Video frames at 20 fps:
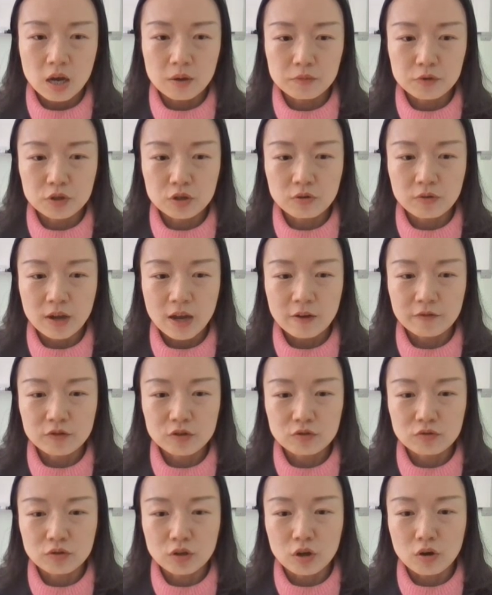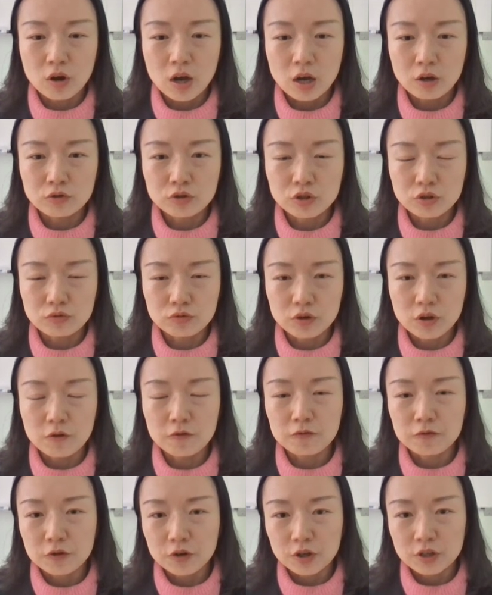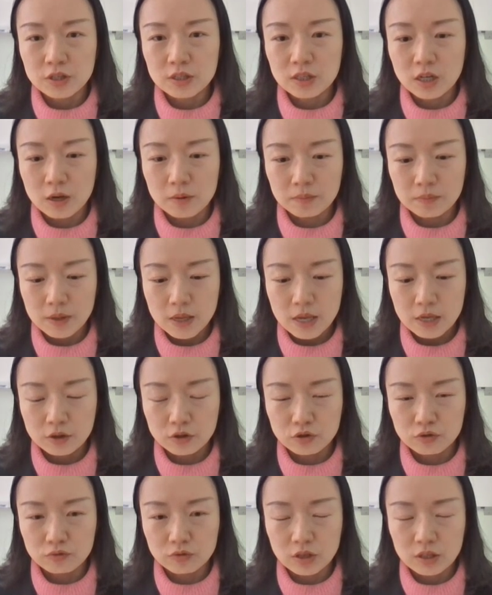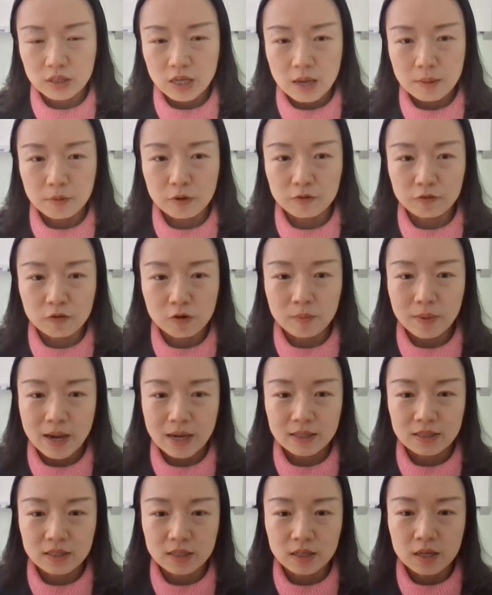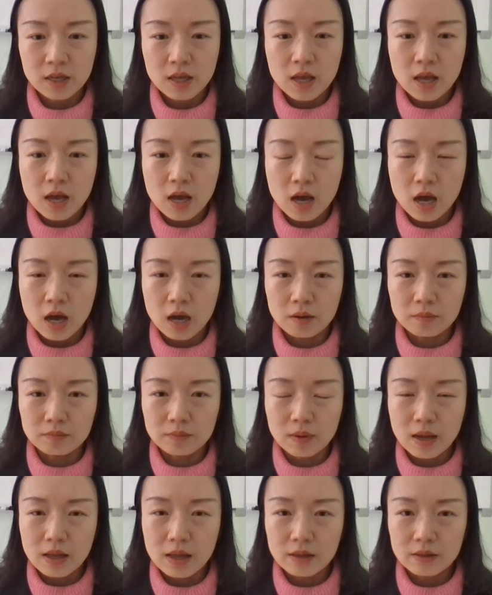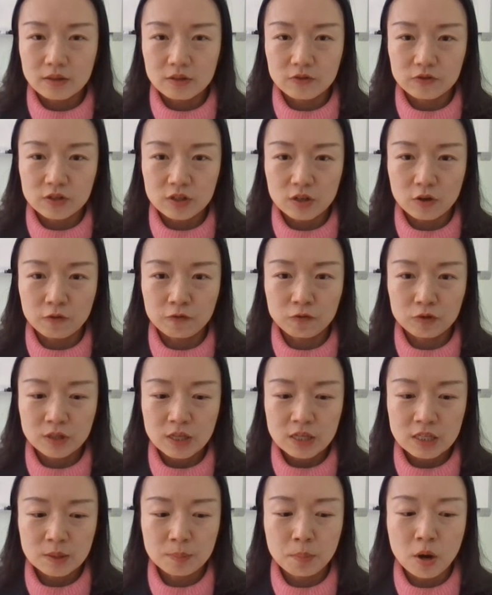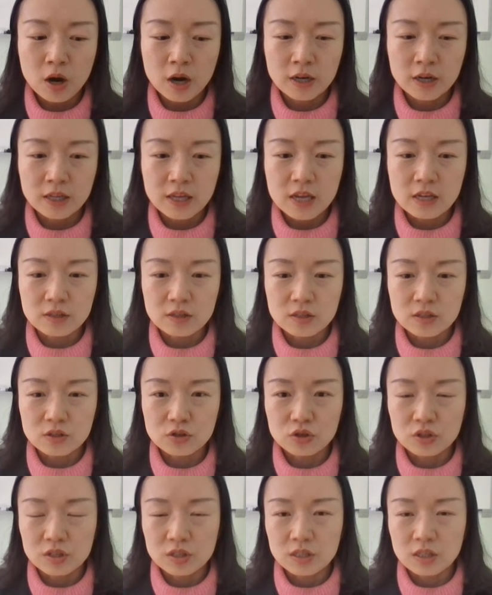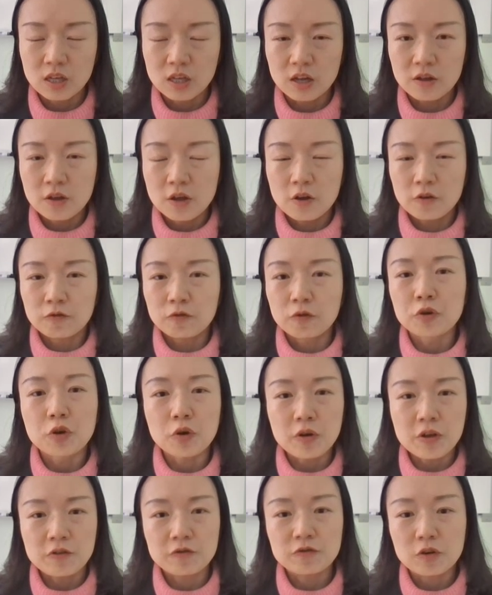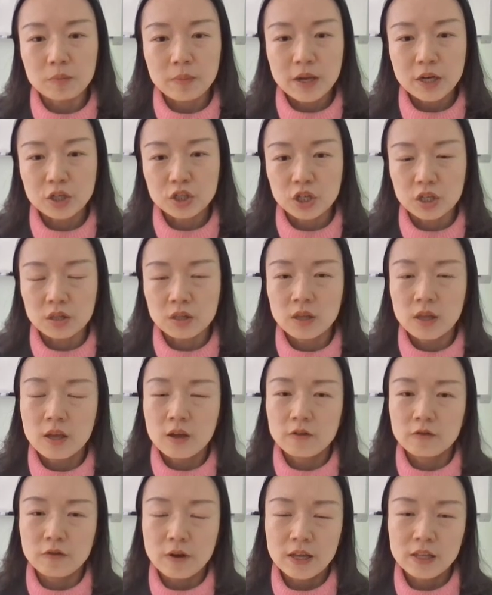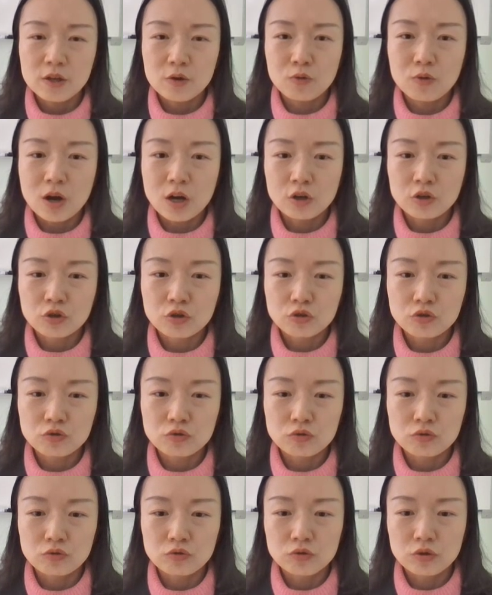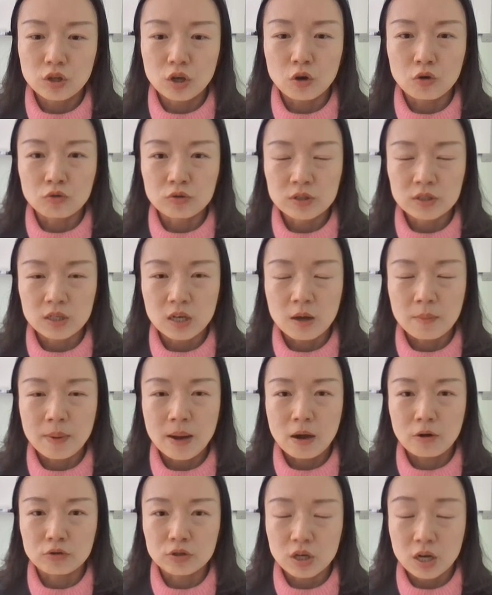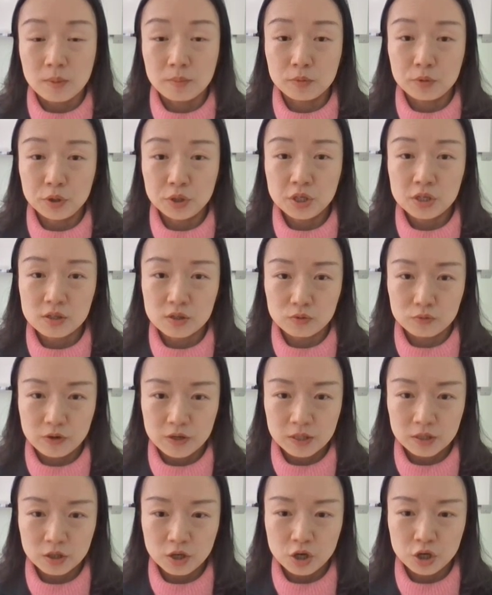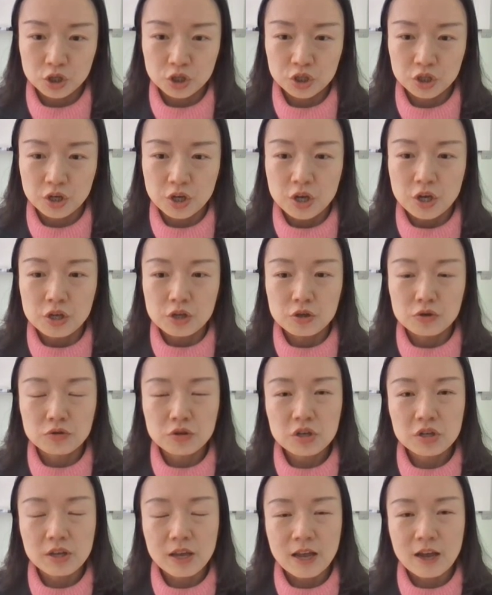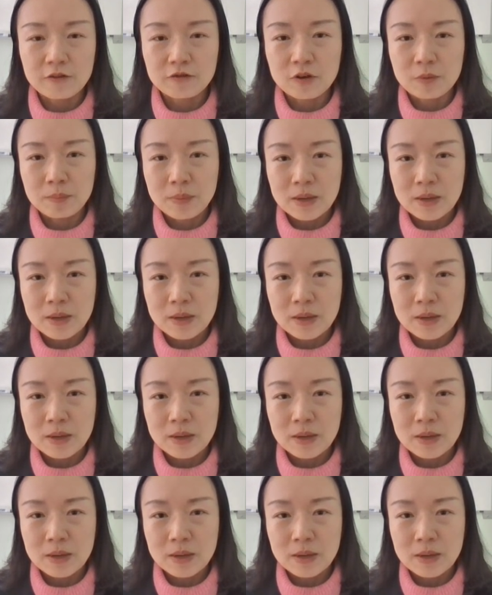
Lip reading: You don't have to know how to convert them into the table format. So for this part is just for your information. For anyone who knows about operations research, you need to have a